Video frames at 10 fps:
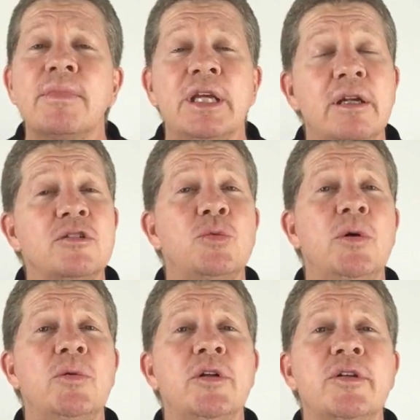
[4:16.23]
it's
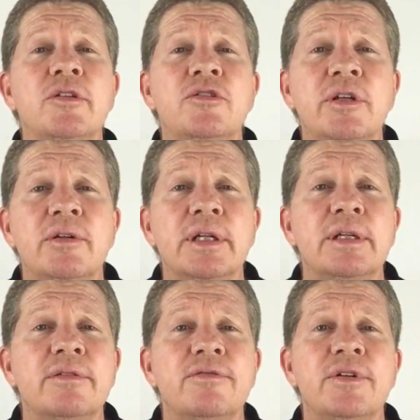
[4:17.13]
well worth considering
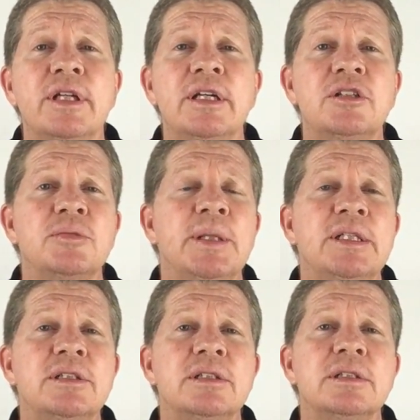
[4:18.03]
for the
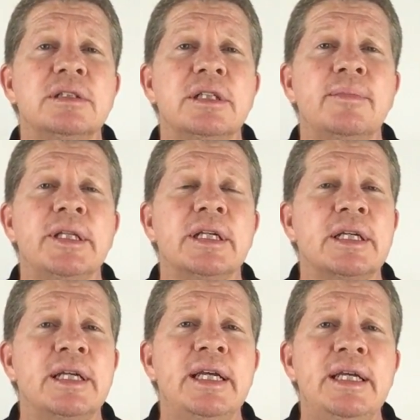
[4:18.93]
expense. The
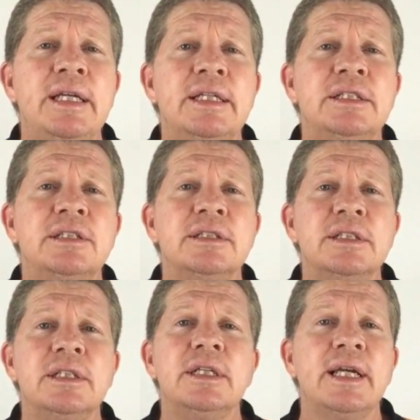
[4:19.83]
key is,
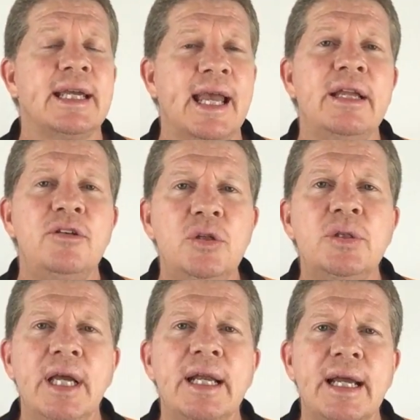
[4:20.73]
can you
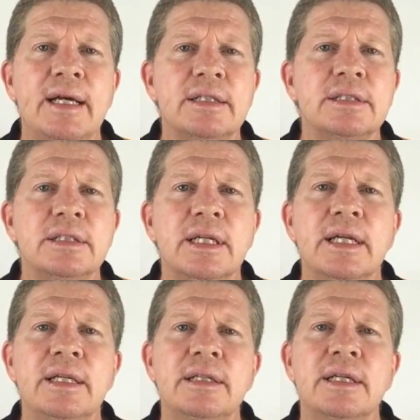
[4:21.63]
get out?
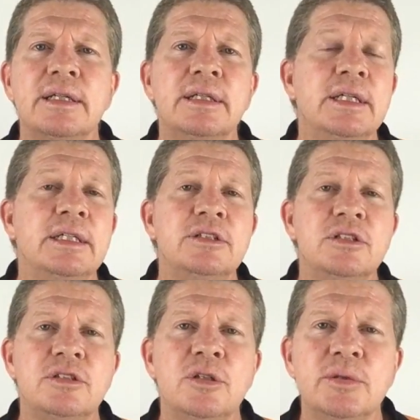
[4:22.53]
And
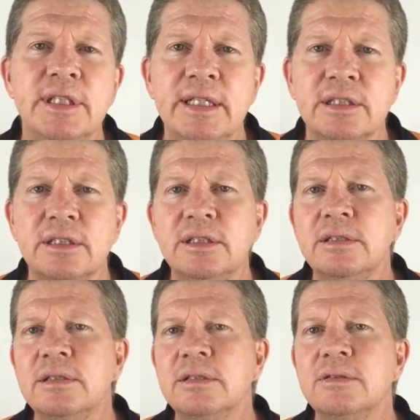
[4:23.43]
just do a test
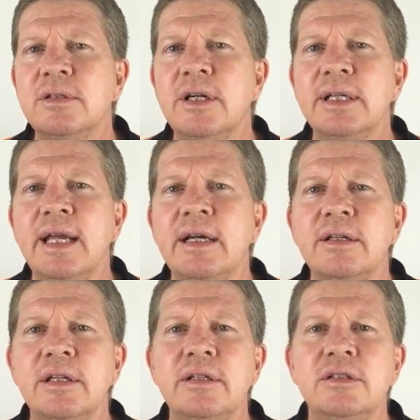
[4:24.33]
right now.
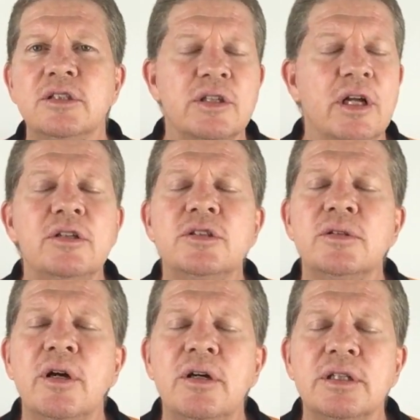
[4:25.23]
You can just close
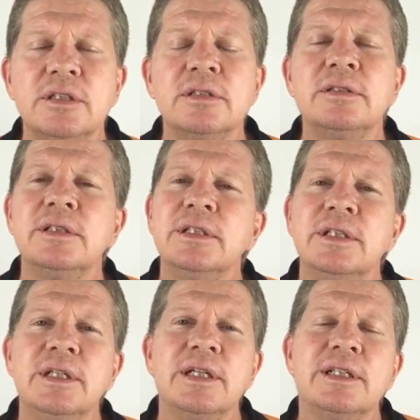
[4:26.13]
your eyes
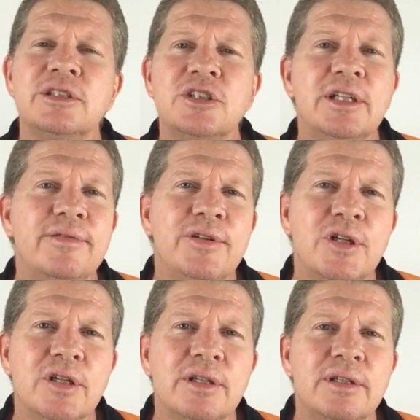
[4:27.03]
and see if
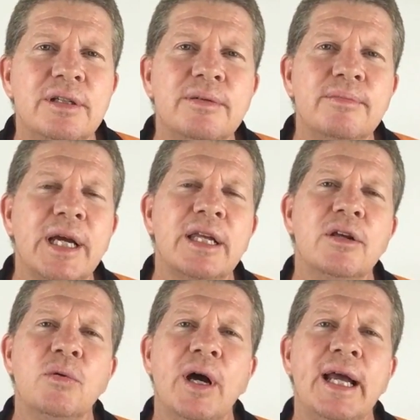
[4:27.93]
you can make
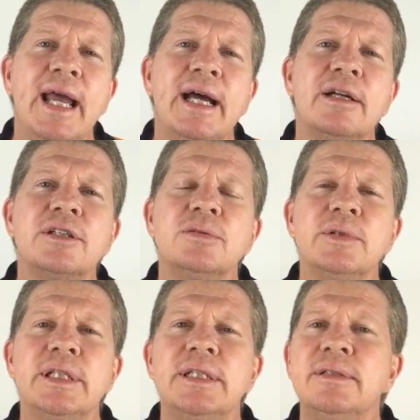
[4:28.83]
your way out
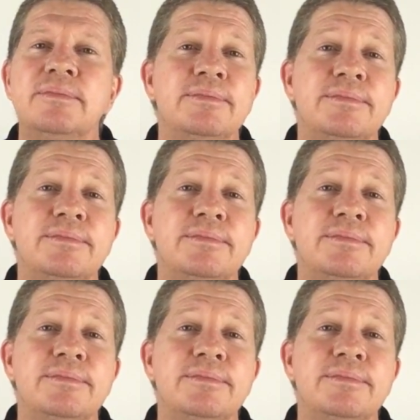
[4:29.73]
within